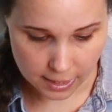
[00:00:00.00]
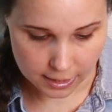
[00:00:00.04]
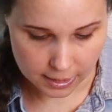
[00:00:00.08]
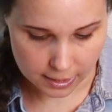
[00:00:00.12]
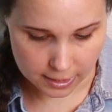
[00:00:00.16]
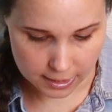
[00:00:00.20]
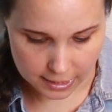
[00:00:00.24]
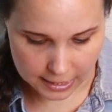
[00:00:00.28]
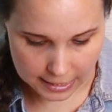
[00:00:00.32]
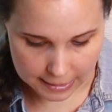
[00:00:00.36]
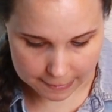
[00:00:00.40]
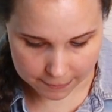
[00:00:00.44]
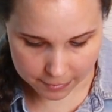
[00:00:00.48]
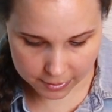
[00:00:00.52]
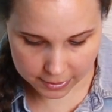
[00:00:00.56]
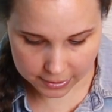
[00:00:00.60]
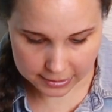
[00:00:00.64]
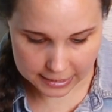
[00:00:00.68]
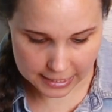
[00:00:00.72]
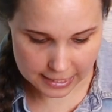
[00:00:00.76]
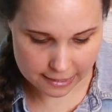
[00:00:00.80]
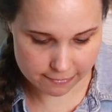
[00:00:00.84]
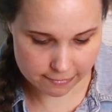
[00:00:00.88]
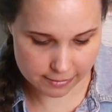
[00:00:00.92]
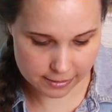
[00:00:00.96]
Number
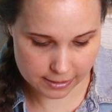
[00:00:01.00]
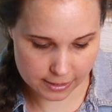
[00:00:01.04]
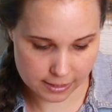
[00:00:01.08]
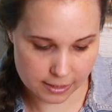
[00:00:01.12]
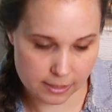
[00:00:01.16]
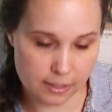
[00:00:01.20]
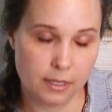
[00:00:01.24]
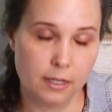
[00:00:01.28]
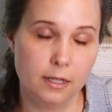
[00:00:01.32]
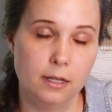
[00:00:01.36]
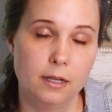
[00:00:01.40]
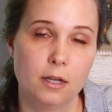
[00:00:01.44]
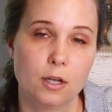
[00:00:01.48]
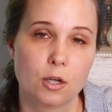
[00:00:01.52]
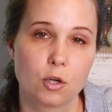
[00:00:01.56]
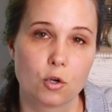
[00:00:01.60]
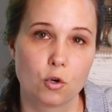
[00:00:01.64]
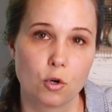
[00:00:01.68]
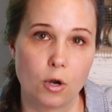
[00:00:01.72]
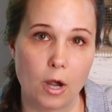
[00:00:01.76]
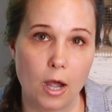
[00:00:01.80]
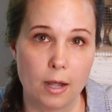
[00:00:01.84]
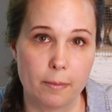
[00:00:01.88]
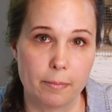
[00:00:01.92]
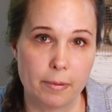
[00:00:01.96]
11,
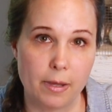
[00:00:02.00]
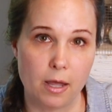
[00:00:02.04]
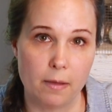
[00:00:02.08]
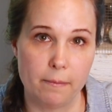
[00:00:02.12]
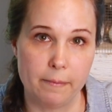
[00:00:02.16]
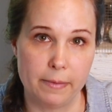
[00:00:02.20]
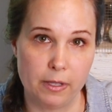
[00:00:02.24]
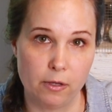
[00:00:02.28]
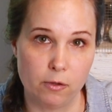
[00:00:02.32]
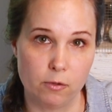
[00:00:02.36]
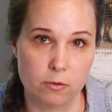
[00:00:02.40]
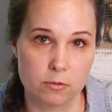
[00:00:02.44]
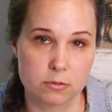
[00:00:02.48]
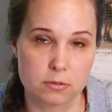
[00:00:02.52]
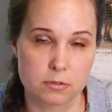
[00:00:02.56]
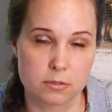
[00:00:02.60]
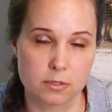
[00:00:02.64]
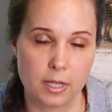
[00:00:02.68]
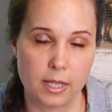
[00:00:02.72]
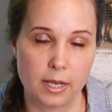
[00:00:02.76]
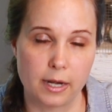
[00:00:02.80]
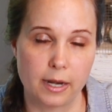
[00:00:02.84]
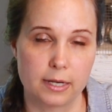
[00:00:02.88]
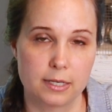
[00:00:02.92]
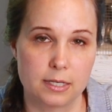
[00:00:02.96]
crock pot meals.
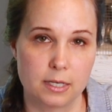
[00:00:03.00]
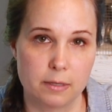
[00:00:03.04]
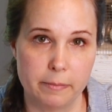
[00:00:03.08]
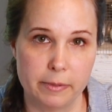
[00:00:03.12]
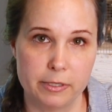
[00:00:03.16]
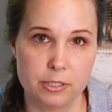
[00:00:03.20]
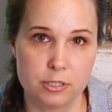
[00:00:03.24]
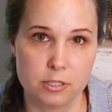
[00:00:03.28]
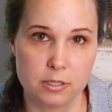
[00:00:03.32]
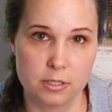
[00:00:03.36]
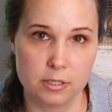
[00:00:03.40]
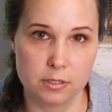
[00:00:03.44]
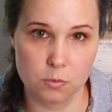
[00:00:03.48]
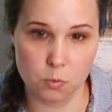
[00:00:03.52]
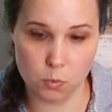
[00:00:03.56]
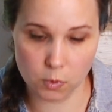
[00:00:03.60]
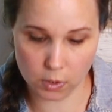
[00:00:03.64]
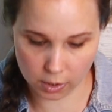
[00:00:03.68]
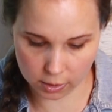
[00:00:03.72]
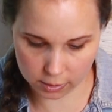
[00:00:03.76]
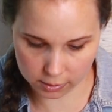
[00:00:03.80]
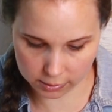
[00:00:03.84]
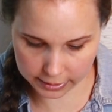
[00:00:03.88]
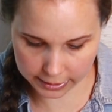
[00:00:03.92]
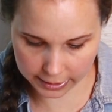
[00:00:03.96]
And I did mention this one
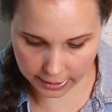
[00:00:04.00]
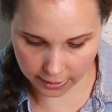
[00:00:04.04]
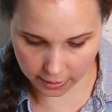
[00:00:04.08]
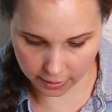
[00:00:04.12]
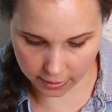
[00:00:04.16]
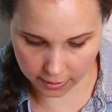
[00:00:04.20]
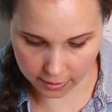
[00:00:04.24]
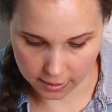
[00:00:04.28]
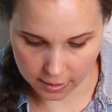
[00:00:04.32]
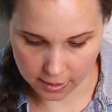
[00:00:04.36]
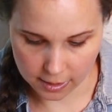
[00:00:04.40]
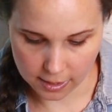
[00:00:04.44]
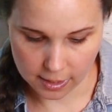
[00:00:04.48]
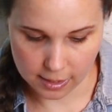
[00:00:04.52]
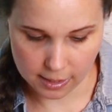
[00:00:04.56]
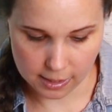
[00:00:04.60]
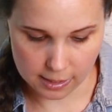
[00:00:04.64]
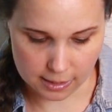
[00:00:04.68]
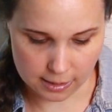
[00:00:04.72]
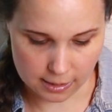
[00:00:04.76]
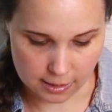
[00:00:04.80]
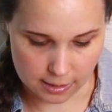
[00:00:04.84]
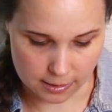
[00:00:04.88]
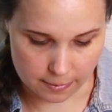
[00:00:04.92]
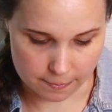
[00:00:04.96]
earlier.
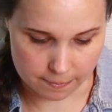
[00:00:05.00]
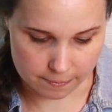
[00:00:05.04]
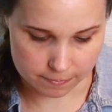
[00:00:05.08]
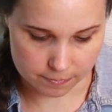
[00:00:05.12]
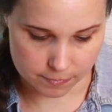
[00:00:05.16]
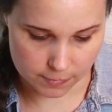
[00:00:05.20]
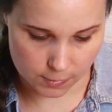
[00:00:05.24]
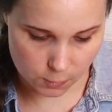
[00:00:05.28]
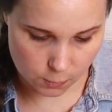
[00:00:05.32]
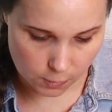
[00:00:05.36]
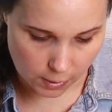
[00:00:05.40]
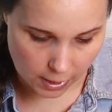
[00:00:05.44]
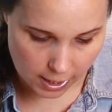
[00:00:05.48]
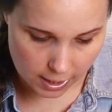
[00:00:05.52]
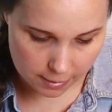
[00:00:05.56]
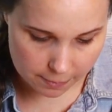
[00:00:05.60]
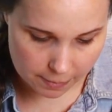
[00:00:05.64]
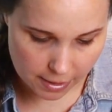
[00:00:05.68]
Crock